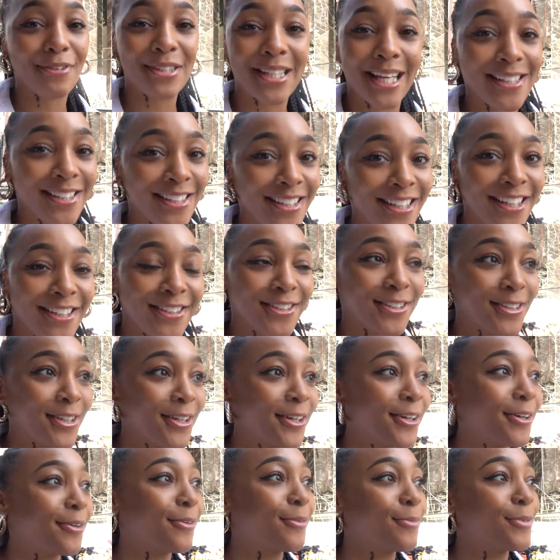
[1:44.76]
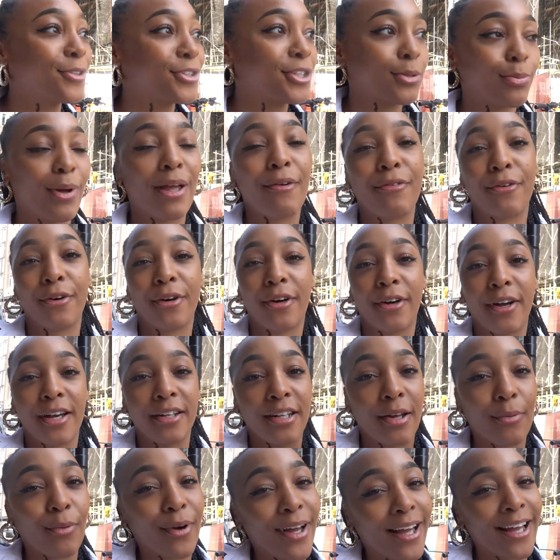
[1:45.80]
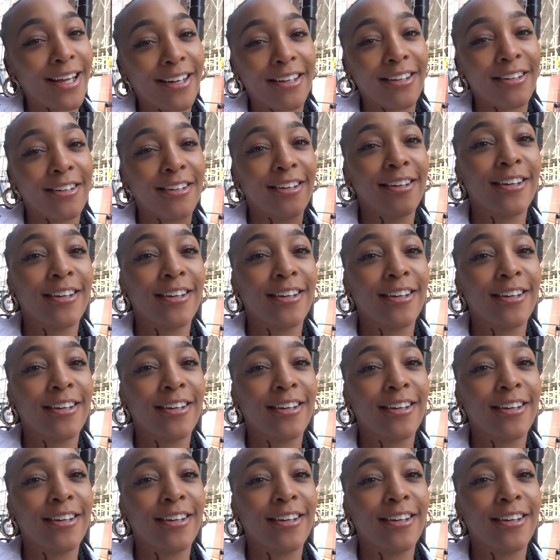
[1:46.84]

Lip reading: for Destiny, so we'll just wait for her and then we're heading.